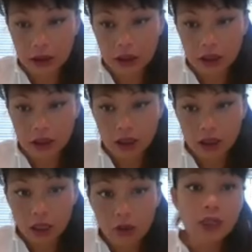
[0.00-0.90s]
Mm-hmm.
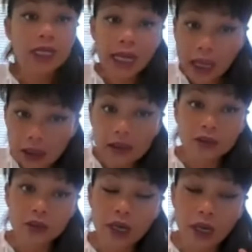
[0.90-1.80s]

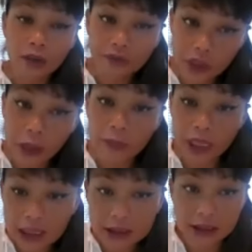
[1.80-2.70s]
Regardless, you have the
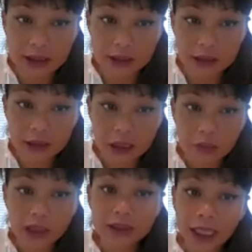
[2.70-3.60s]
abilities,
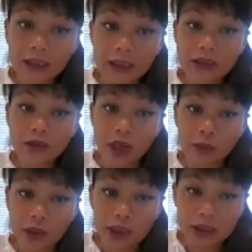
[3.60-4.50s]
but that is the
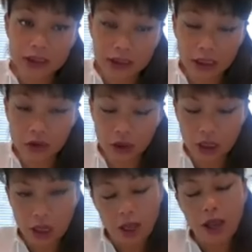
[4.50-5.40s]
abilities that
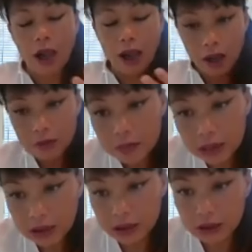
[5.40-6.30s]
I
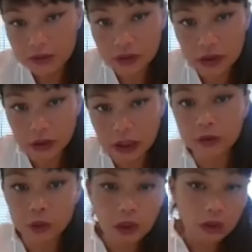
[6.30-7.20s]
believe
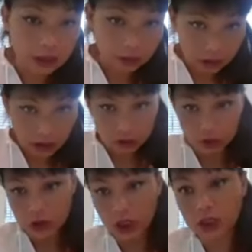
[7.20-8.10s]
if we look at the
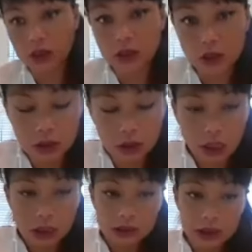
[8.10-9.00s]
natal chart,
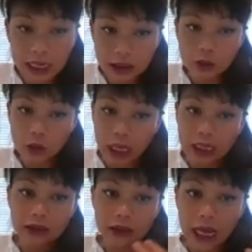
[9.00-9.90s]
that
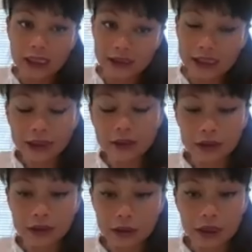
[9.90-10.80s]
as
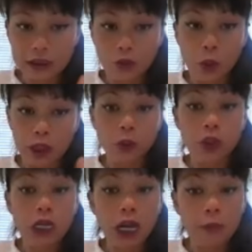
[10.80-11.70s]
ascendant is
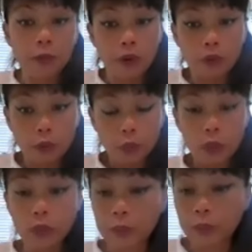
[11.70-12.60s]
when we are bo-
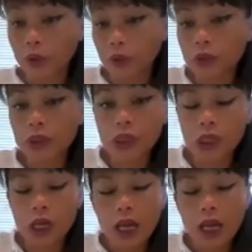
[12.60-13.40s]
when we were born.